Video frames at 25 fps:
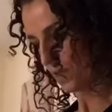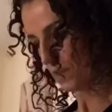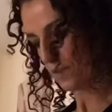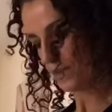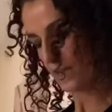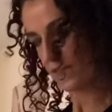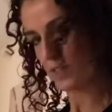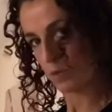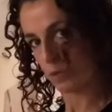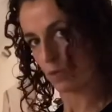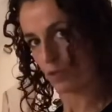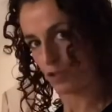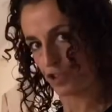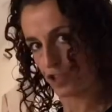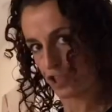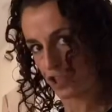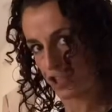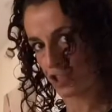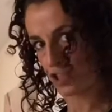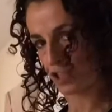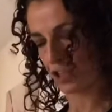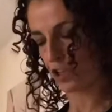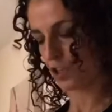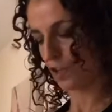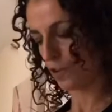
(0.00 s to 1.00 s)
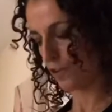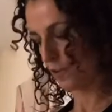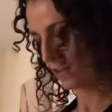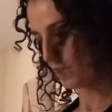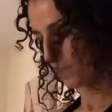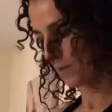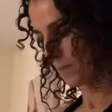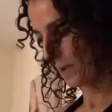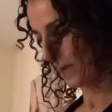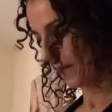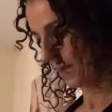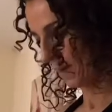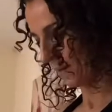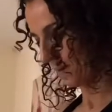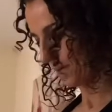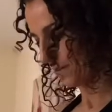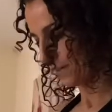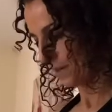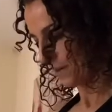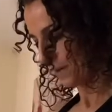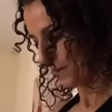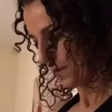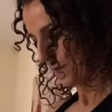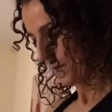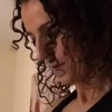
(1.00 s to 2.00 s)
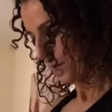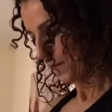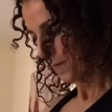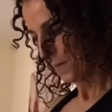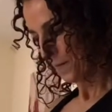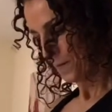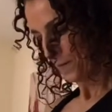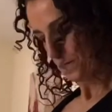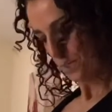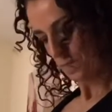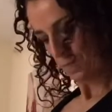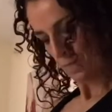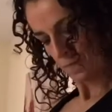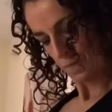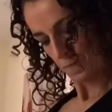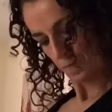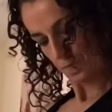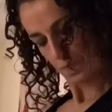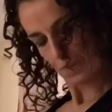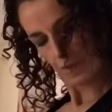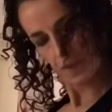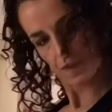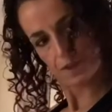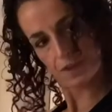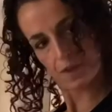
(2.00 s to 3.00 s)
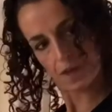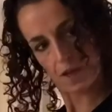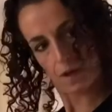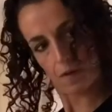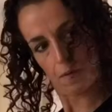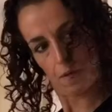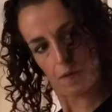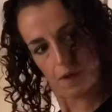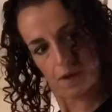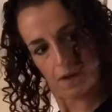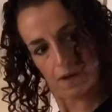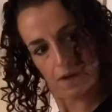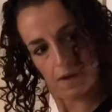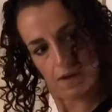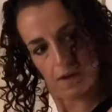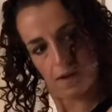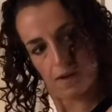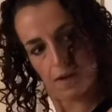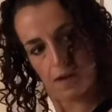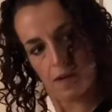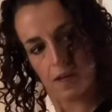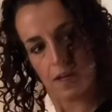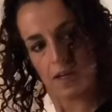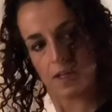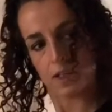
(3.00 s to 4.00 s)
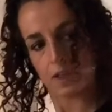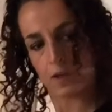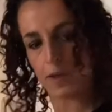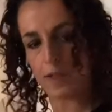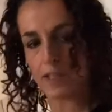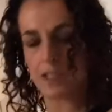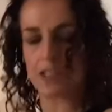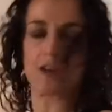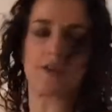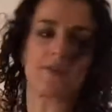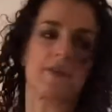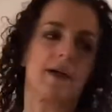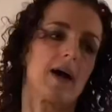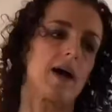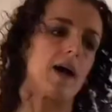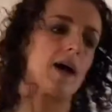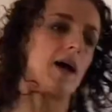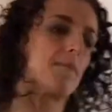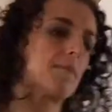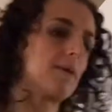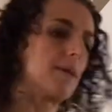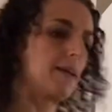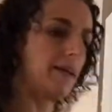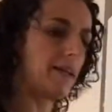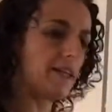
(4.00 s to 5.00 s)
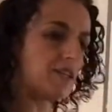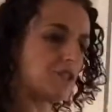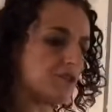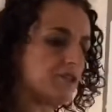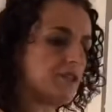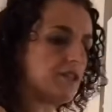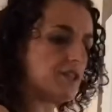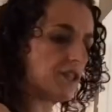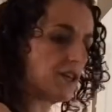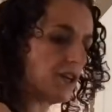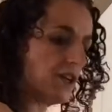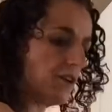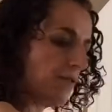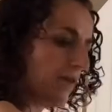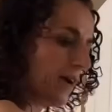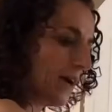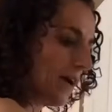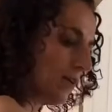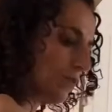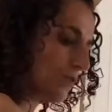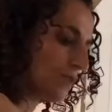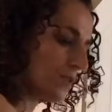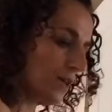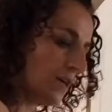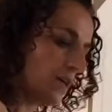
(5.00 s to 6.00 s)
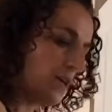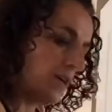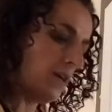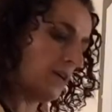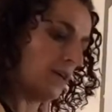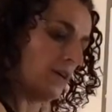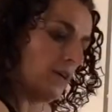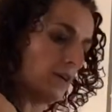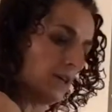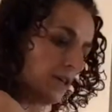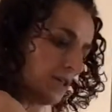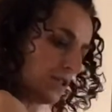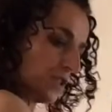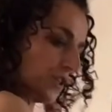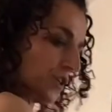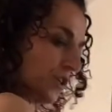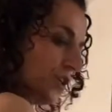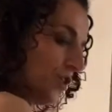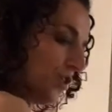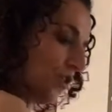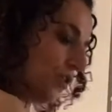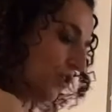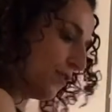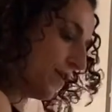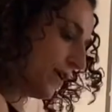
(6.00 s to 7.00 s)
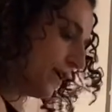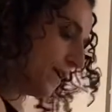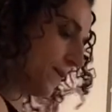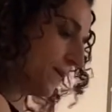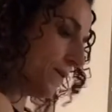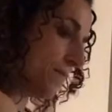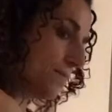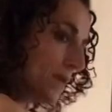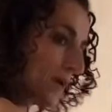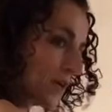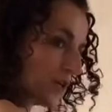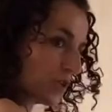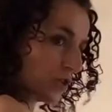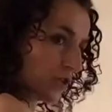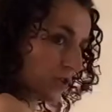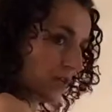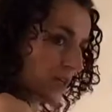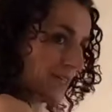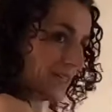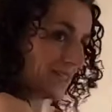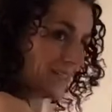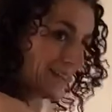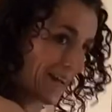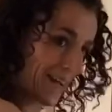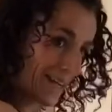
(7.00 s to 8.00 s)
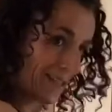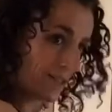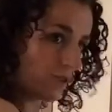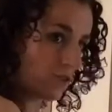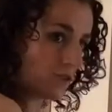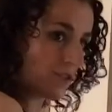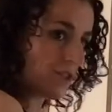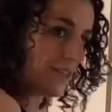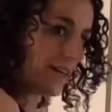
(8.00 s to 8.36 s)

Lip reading: This one's just securing the band. So 20 on that arm and literally turn around. Secure it. Make sure you side onto the